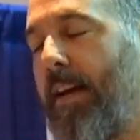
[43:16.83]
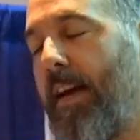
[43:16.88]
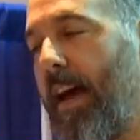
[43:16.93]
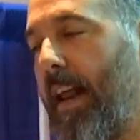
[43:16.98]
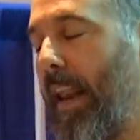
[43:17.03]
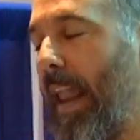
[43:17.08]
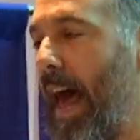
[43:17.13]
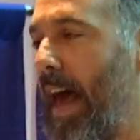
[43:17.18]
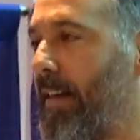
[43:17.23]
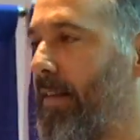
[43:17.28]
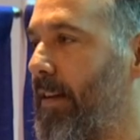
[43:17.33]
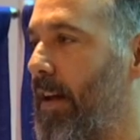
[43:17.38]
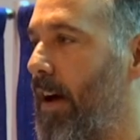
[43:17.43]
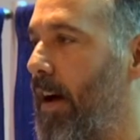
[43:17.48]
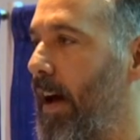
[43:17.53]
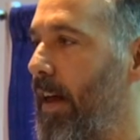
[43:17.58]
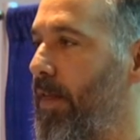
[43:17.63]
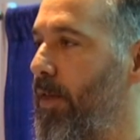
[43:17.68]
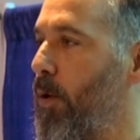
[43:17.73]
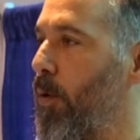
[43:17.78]

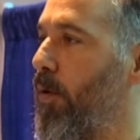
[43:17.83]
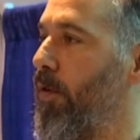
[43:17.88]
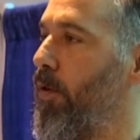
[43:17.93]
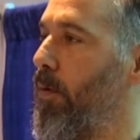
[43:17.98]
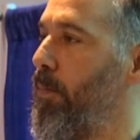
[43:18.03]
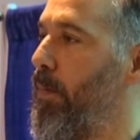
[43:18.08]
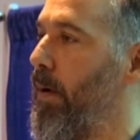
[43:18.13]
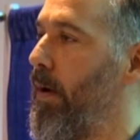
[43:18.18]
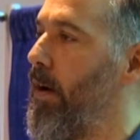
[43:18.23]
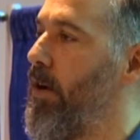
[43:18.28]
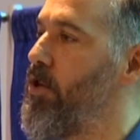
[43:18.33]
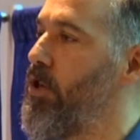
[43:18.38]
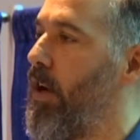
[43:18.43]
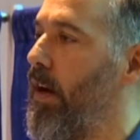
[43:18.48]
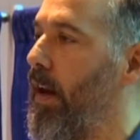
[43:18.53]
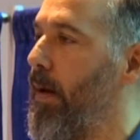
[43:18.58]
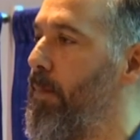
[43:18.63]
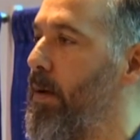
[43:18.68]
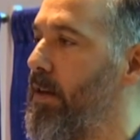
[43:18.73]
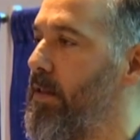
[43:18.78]
Alaska and northern British
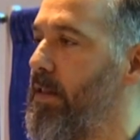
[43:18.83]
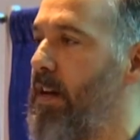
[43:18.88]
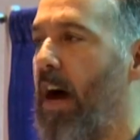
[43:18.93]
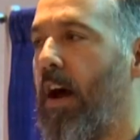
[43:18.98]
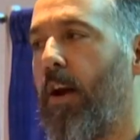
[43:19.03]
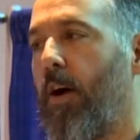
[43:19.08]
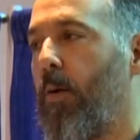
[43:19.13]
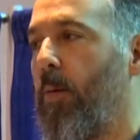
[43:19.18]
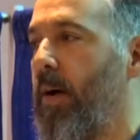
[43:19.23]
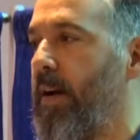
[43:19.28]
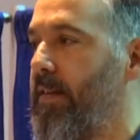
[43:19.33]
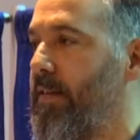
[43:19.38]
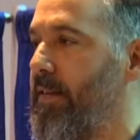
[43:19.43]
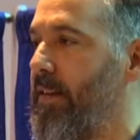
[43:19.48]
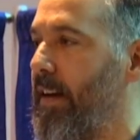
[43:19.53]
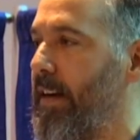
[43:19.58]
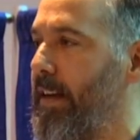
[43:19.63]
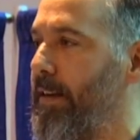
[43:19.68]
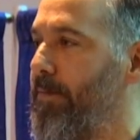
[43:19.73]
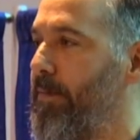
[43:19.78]
Columbia is not always
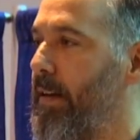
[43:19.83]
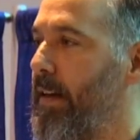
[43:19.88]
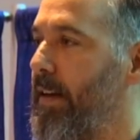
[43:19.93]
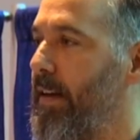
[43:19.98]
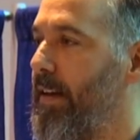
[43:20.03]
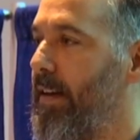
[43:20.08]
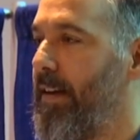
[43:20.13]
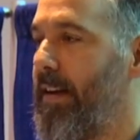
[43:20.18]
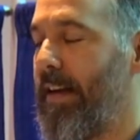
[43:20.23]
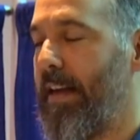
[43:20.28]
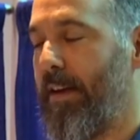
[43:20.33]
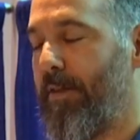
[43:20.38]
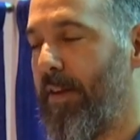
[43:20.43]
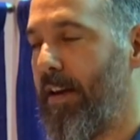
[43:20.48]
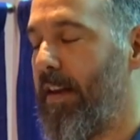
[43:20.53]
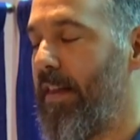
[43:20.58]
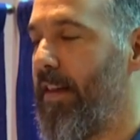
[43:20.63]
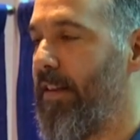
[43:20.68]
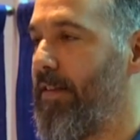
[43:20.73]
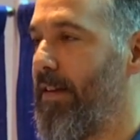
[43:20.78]
sunny,
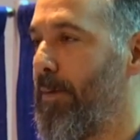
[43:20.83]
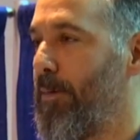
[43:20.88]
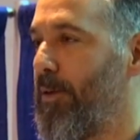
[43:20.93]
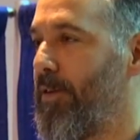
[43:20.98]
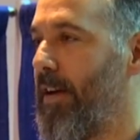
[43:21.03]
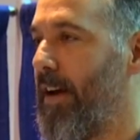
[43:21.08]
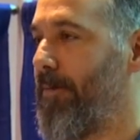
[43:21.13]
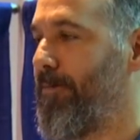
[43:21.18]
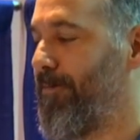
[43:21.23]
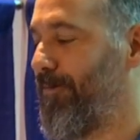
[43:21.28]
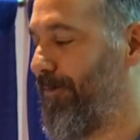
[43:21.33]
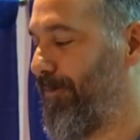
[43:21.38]
even in the summertime.